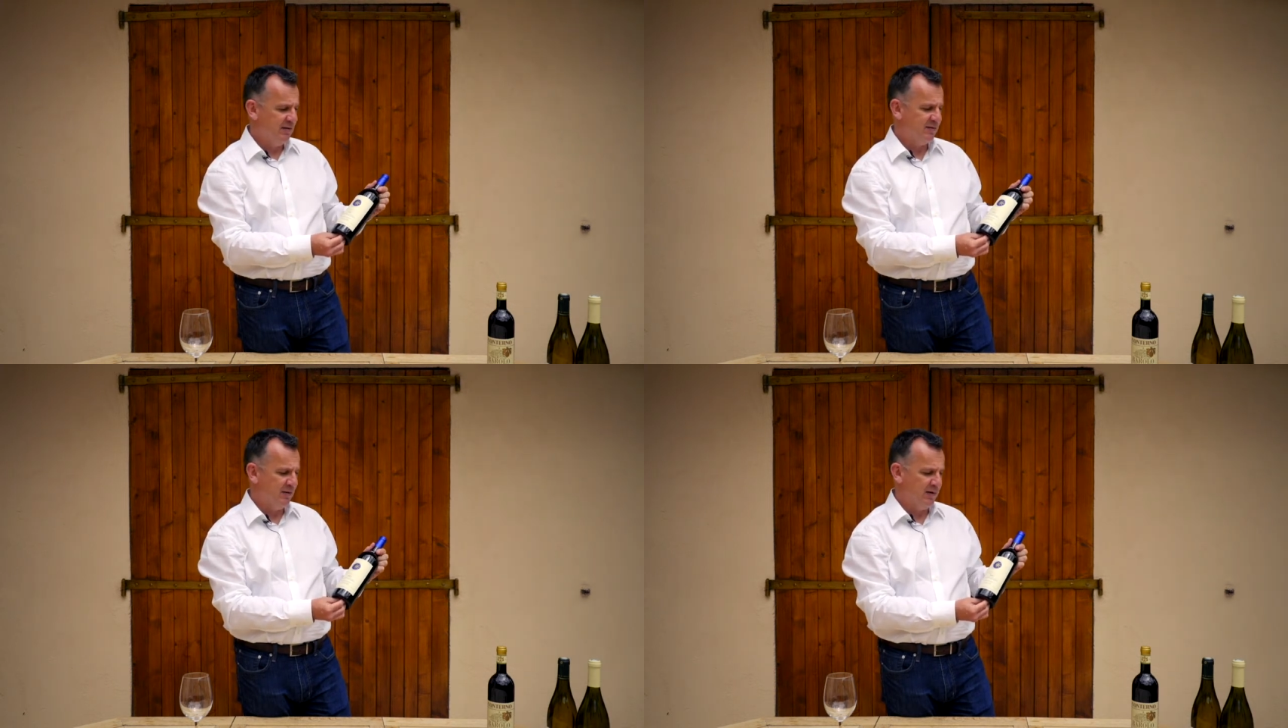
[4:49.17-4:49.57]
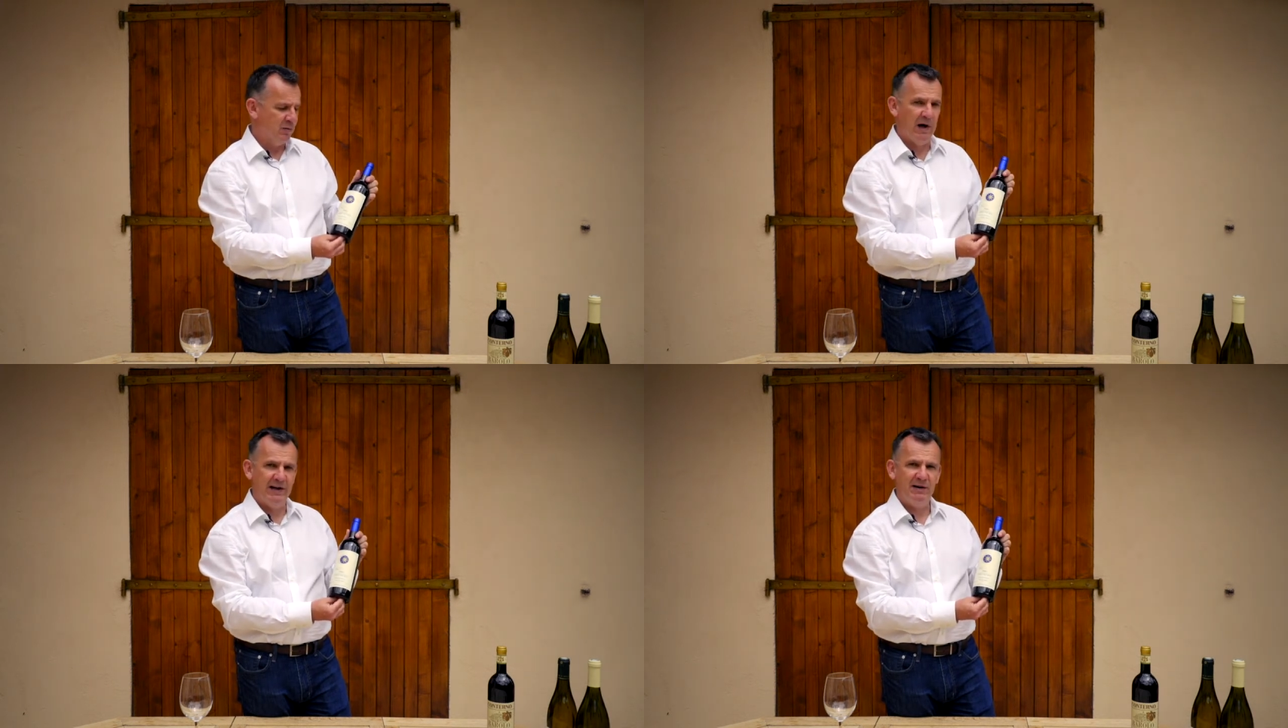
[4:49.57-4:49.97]
from the
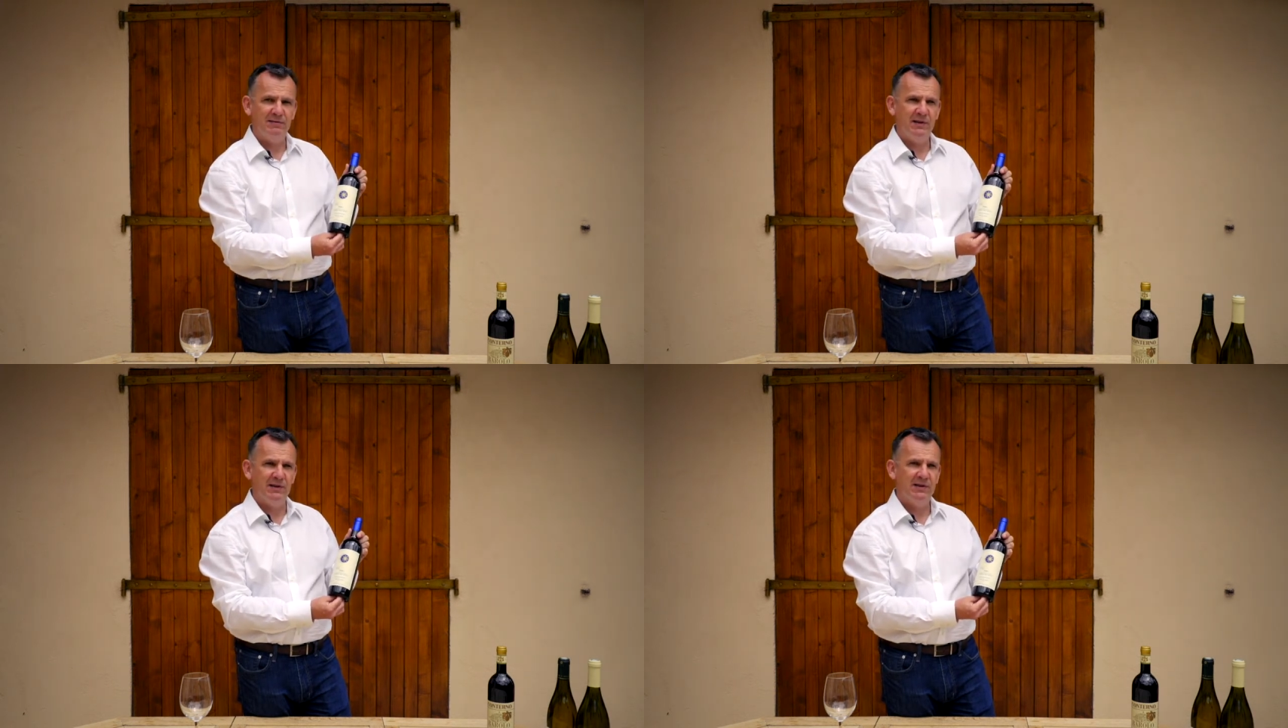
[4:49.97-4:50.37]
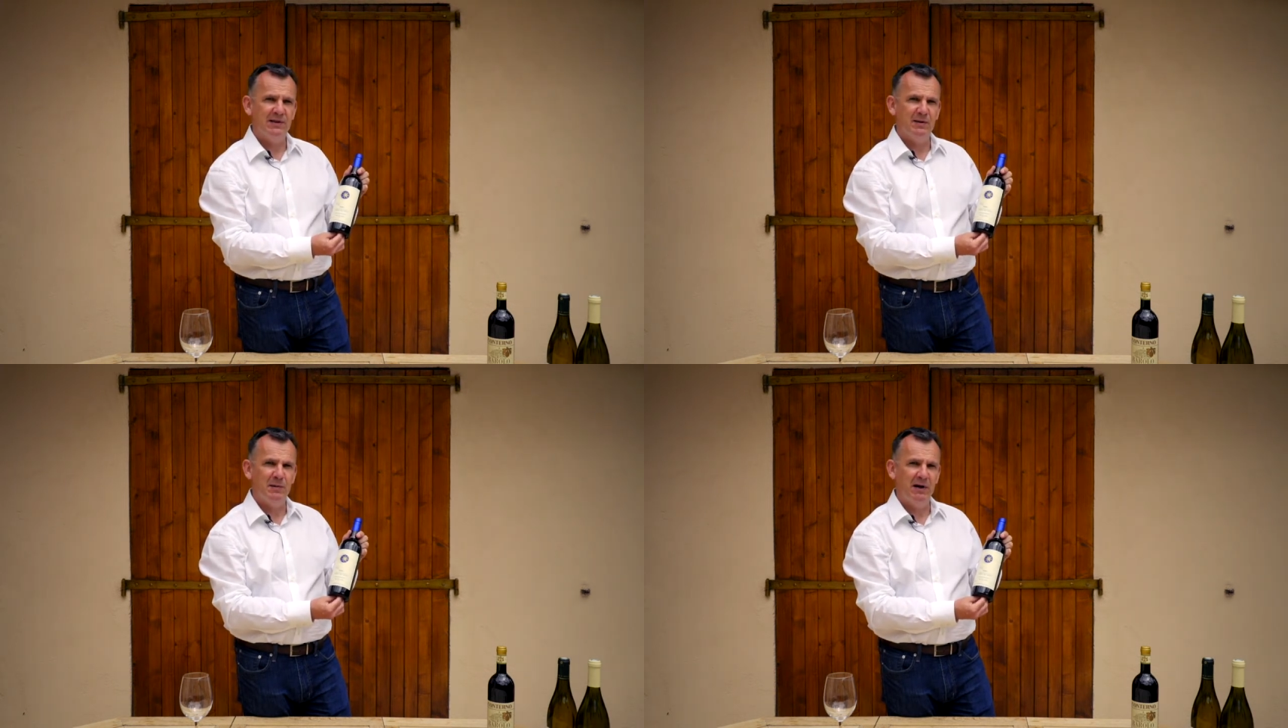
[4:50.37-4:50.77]
Wine Advocate
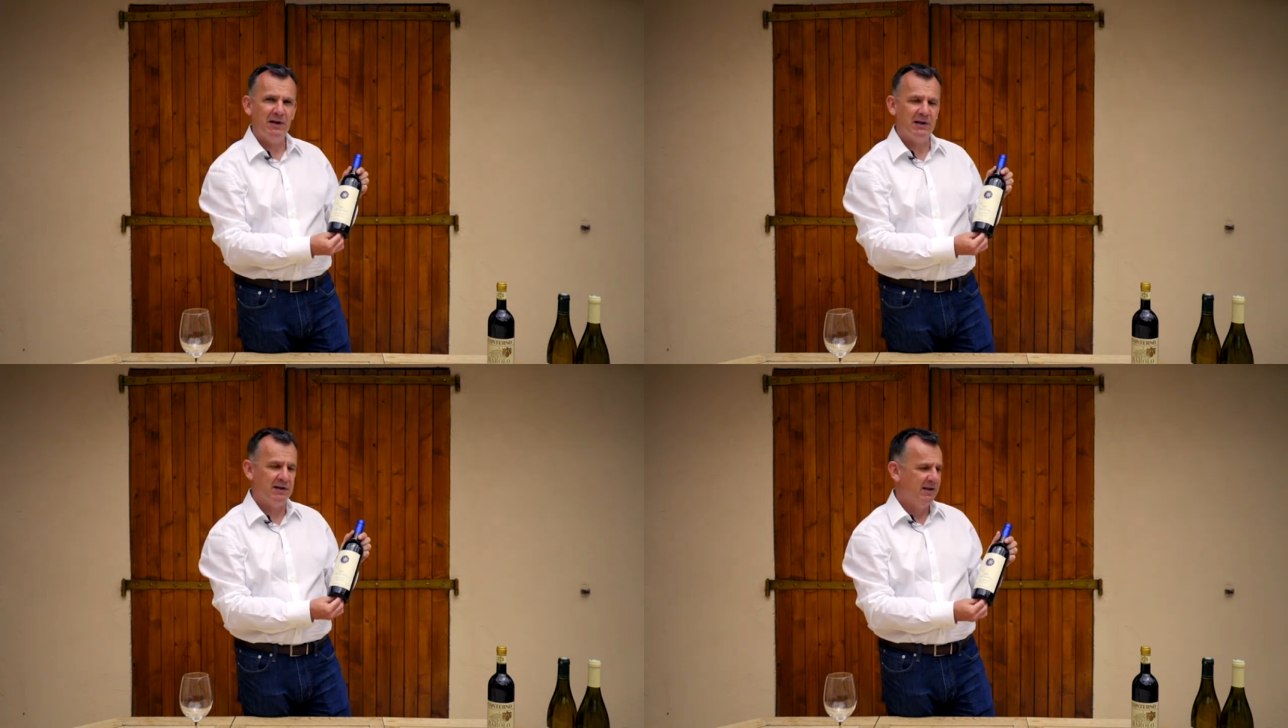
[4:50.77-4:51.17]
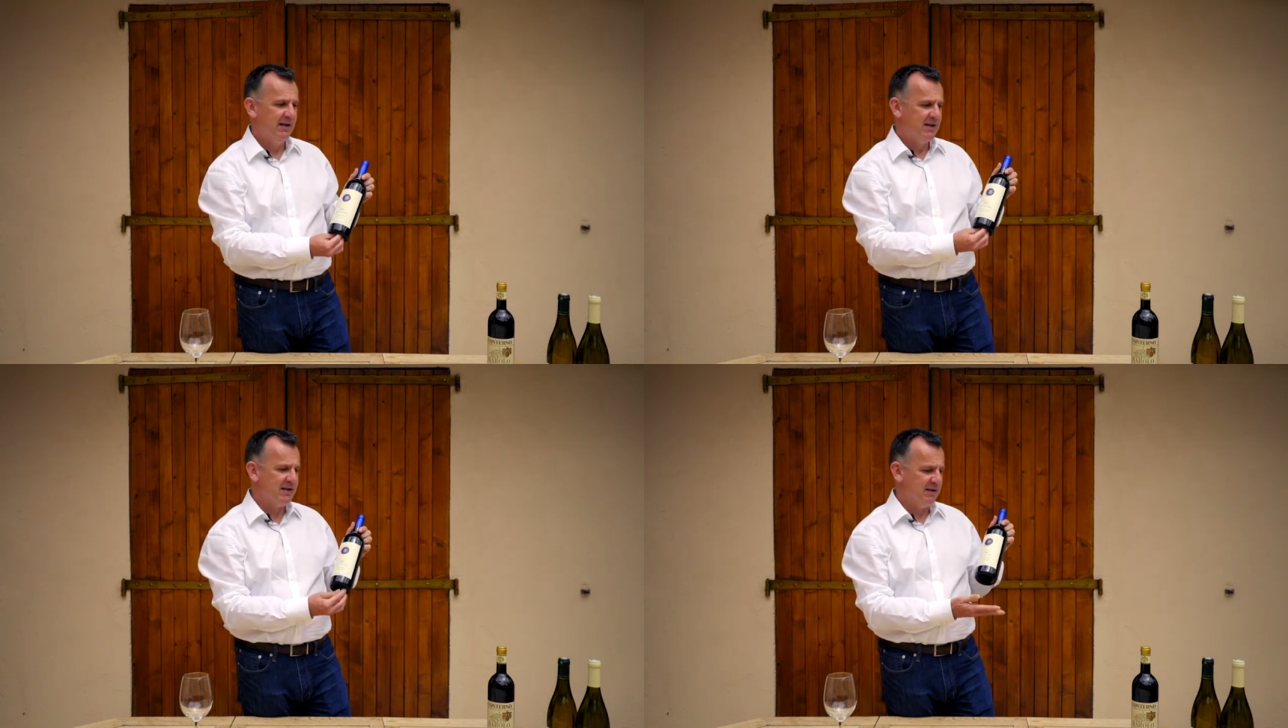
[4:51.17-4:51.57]
in America.
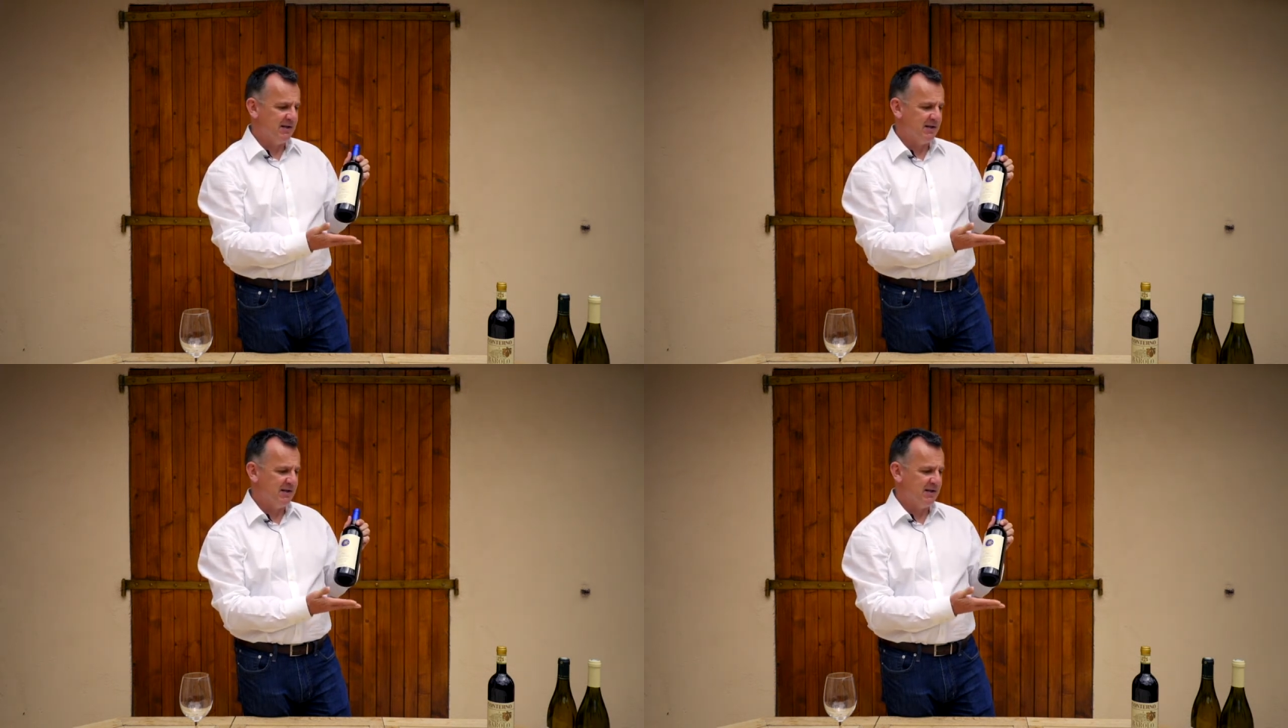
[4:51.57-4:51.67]
So